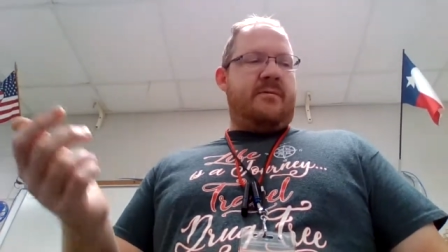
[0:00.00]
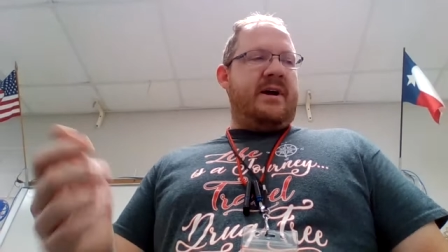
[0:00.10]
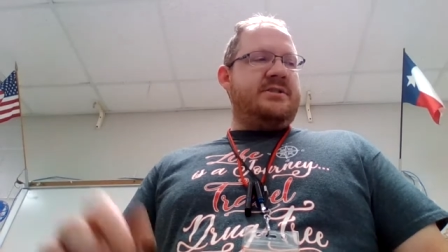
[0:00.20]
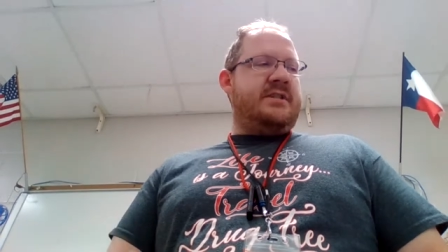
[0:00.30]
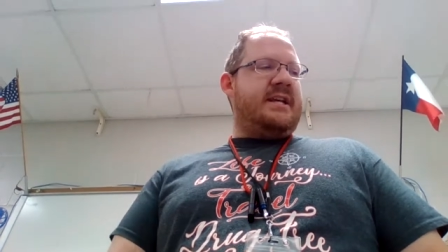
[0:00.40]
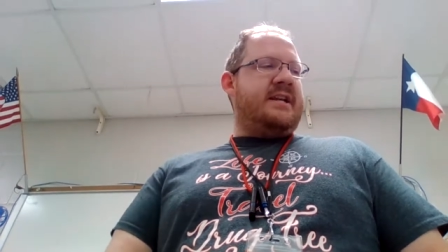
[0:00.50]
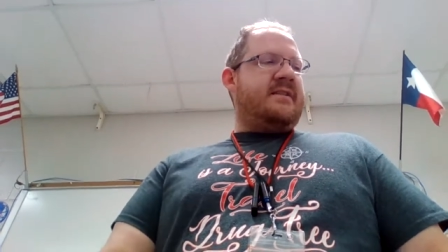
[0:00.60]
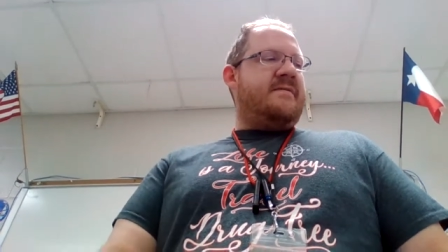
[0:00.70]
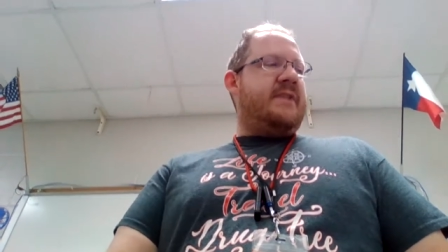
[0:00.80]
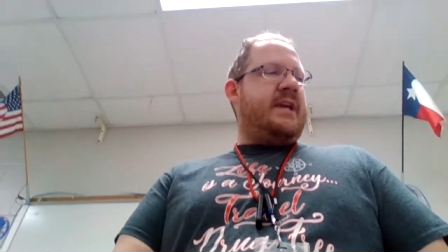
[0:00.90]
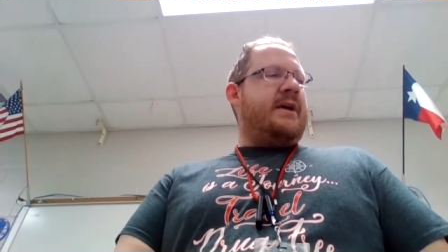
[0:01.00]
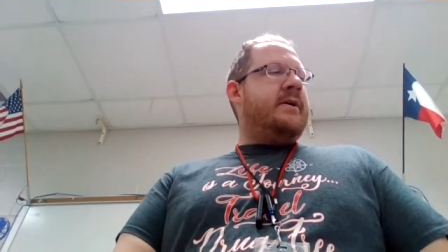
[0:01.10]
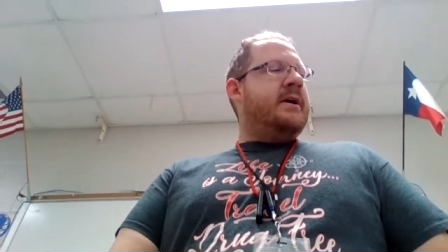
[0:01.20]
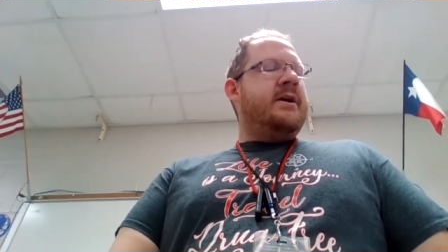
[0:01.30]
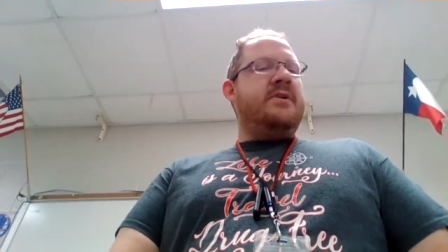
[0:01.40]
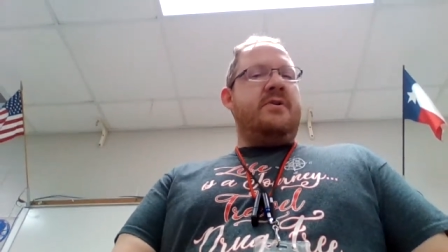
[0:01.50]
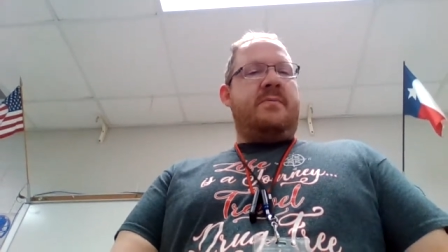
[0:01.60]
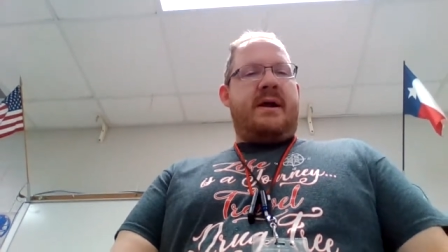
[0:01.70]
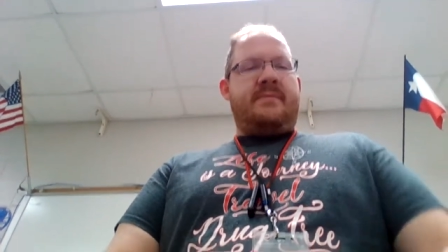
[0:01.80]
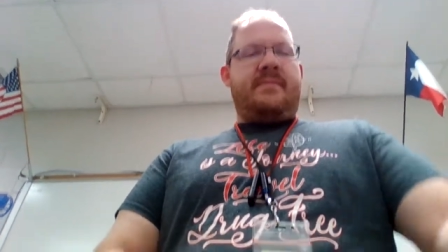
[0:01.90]
you watch the end of the video, you're
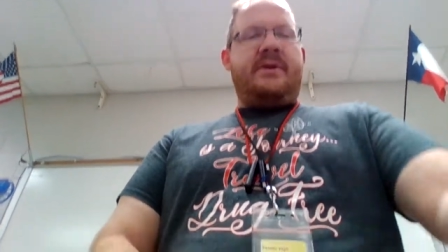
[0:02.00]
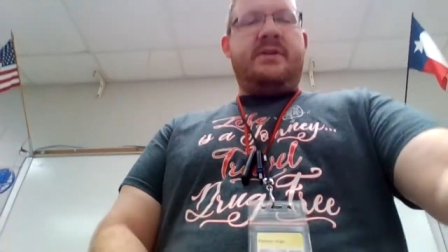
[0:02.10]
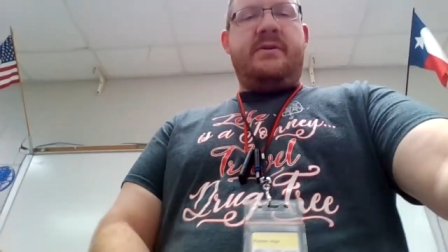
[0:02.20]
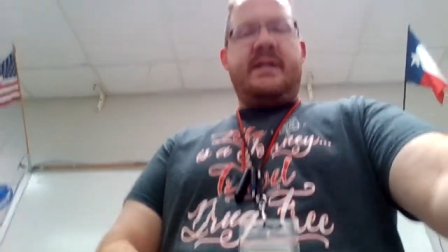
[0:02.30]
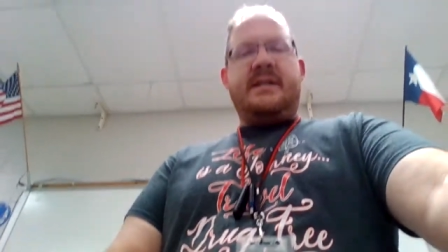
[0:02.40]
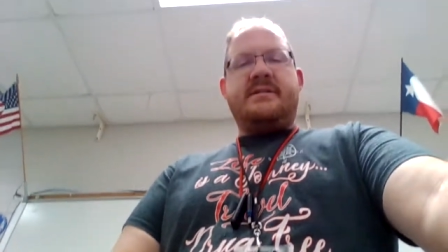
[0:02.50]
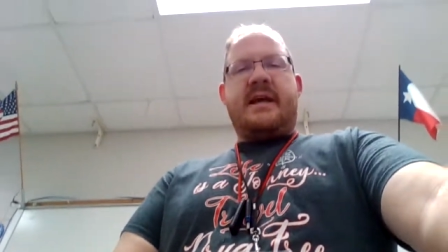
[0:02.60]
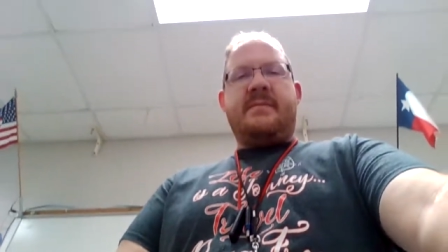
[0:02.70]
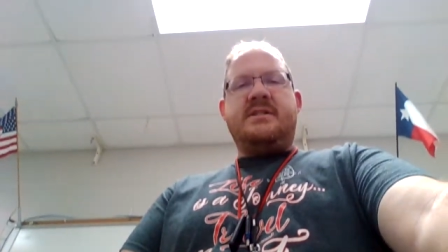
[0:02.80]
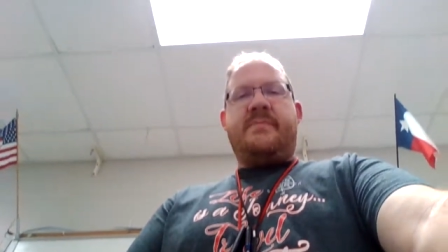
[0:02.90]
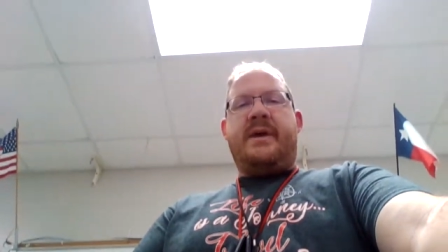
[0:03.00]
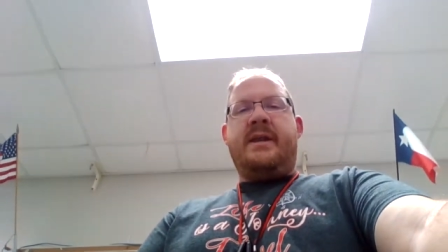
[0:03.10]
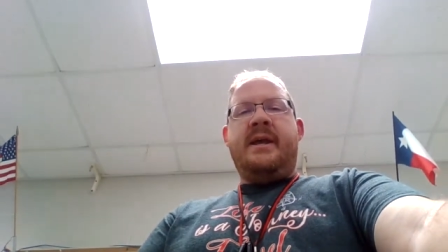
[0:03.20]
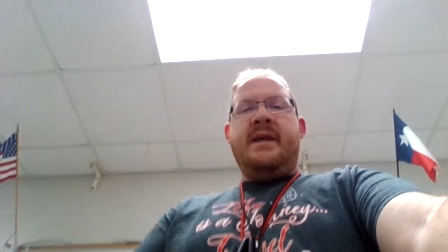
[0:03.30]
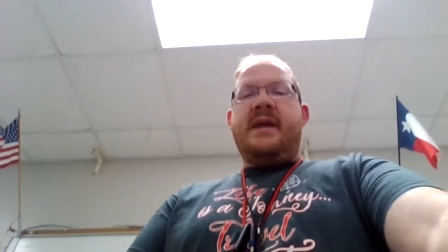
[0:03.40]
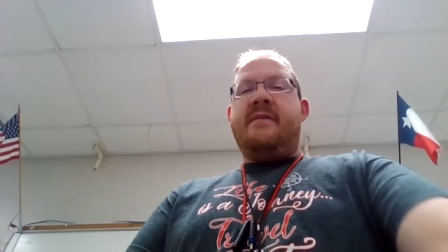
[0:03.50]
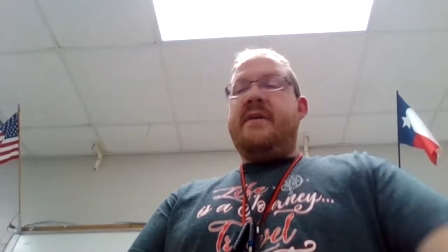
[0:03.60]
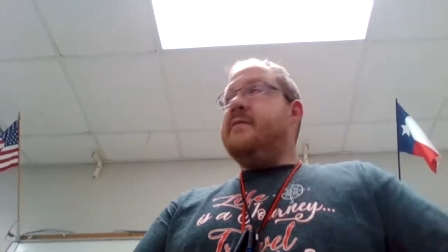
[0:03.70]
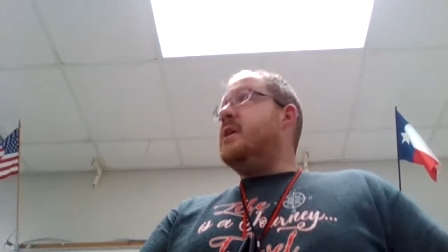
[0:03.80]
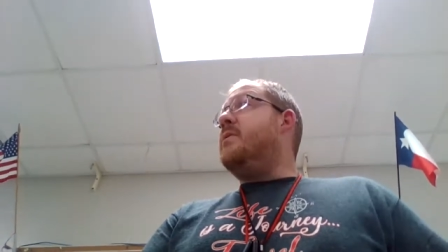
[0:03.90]
probably doing the assignments. But if you
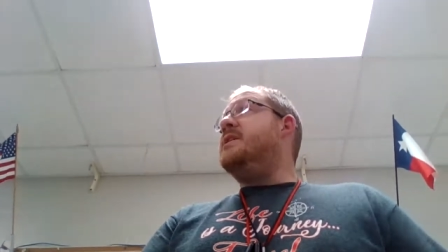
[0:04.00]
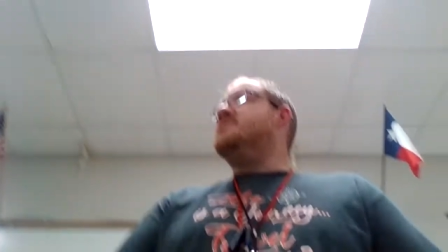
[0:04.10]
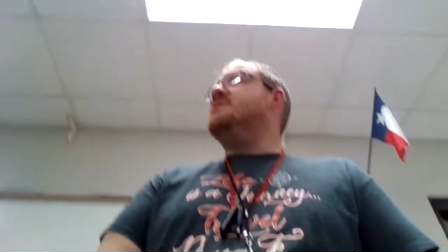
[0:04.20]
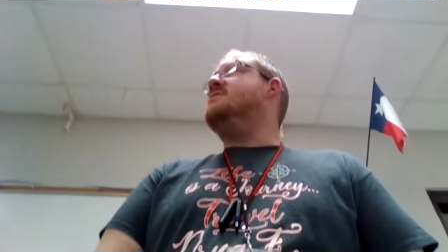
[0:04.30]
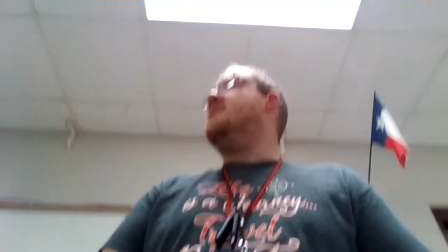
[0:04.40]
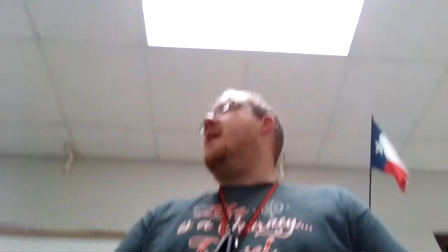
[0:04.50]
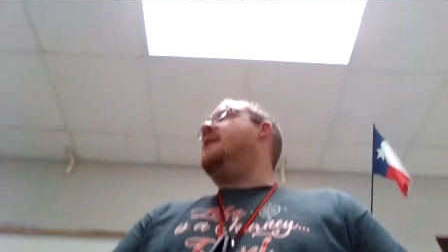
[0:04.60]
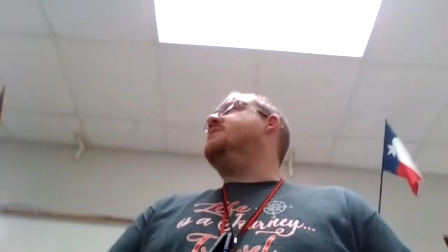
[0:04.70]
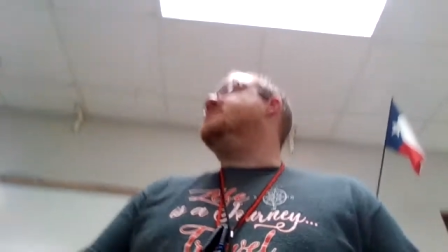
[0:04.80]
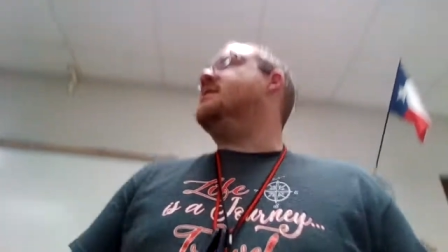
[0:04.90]
have any questions, uh, just